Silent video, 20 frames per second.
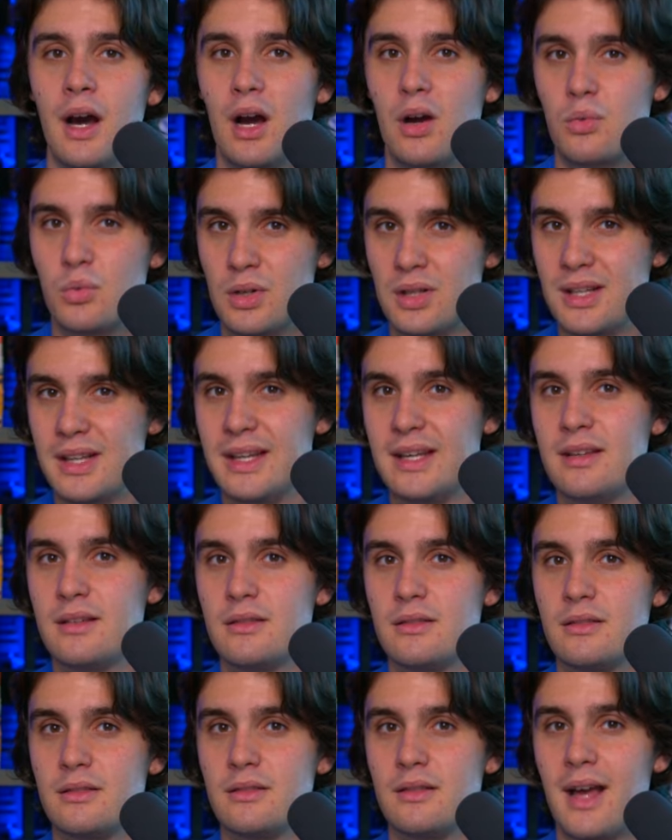really
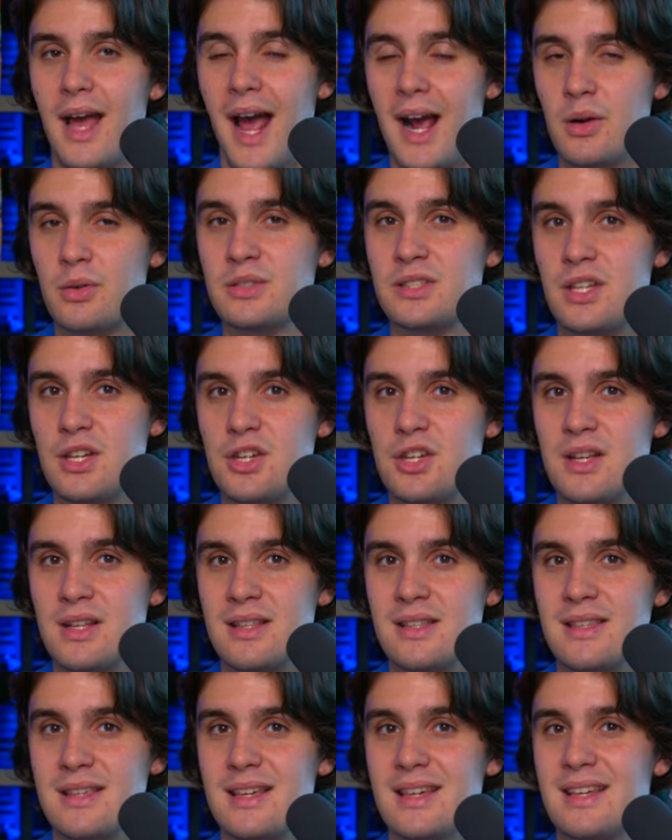
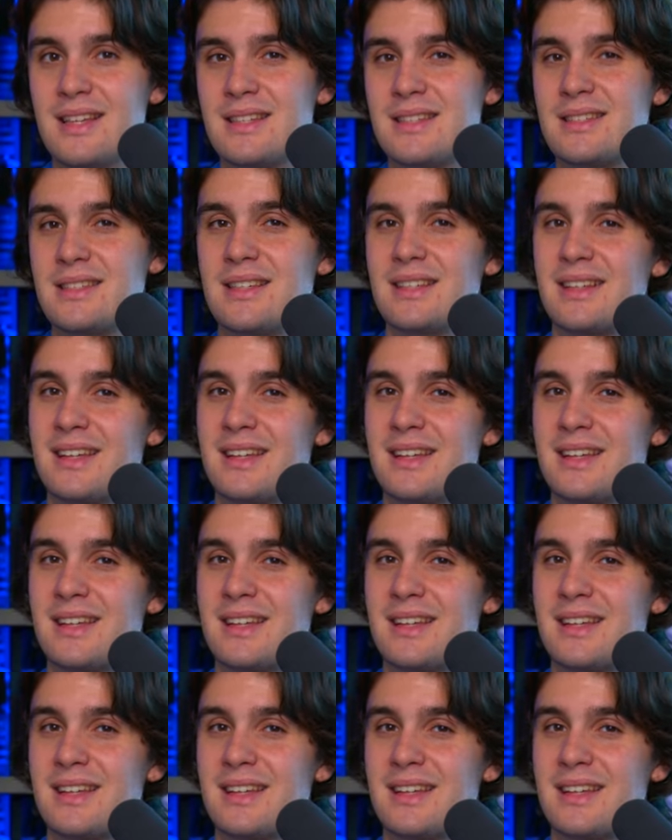acquisitions is